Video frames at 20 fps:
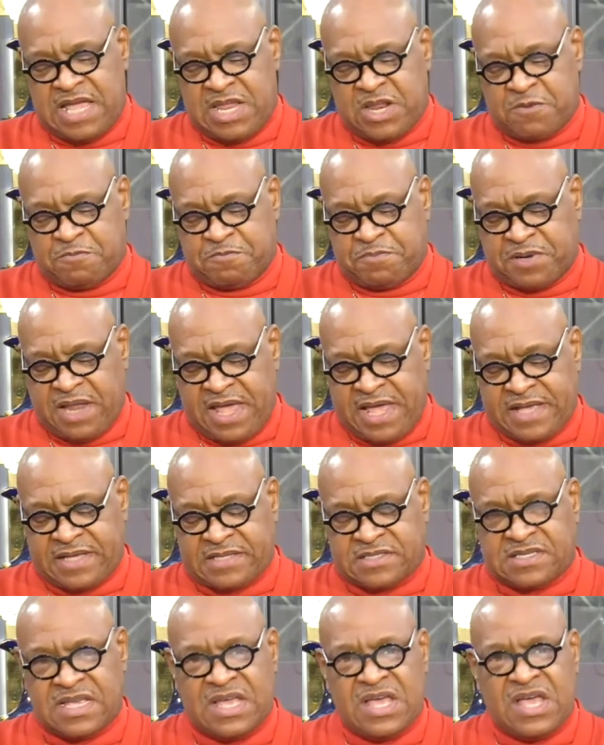in a
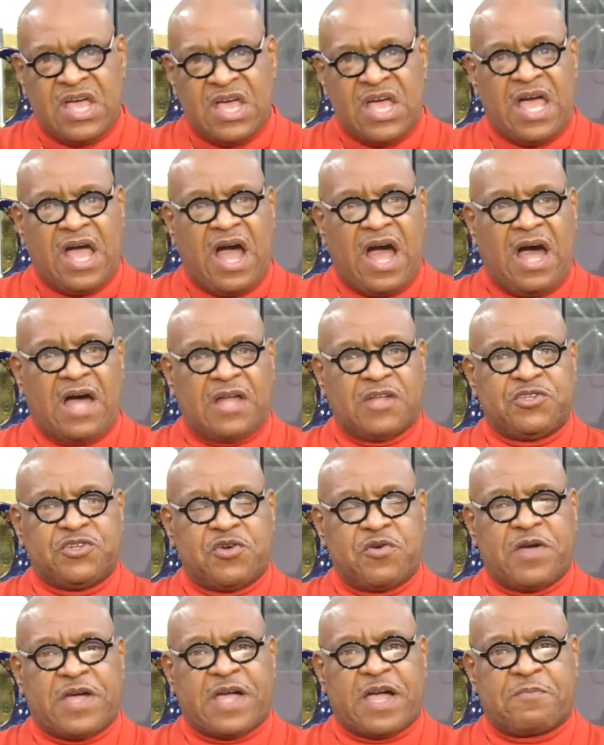place uh,
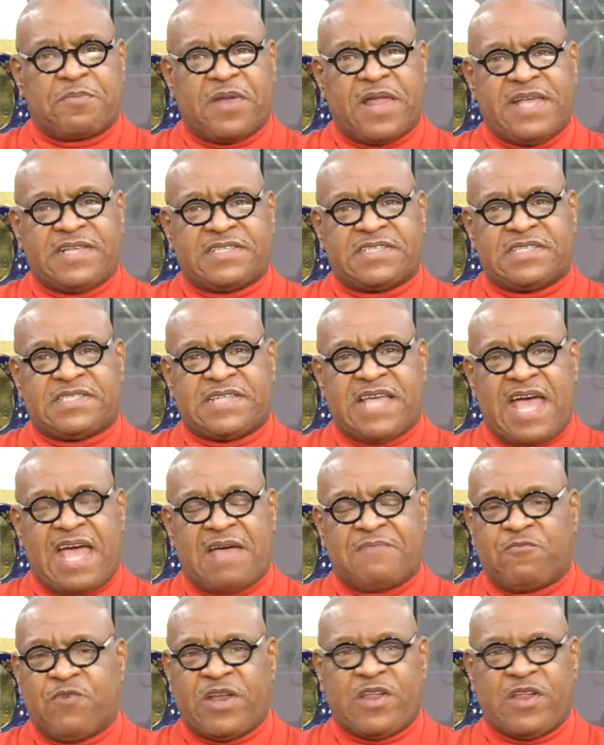during a place and time.